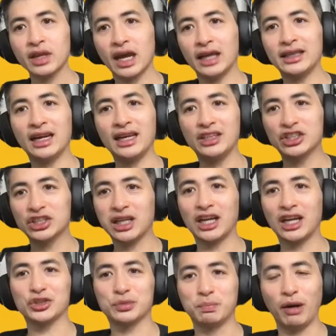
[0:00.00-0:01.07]
and then he just let
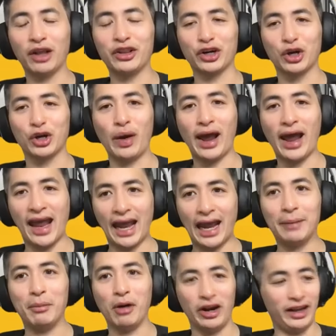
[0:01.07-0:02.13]
his brother go
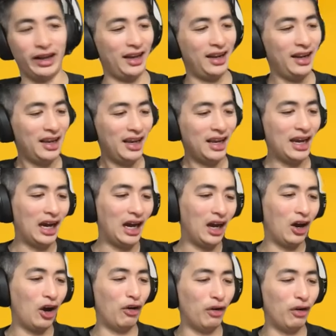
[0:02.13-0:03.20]
ham on it. Uh,
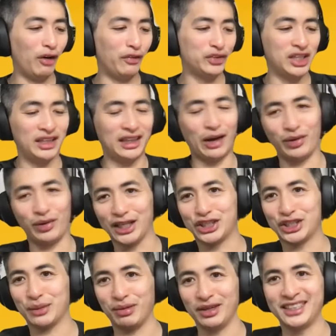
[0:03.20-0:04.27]
obviously that
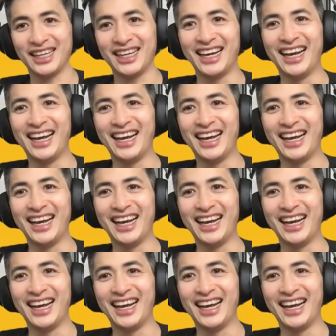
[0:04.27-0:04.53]
relationship was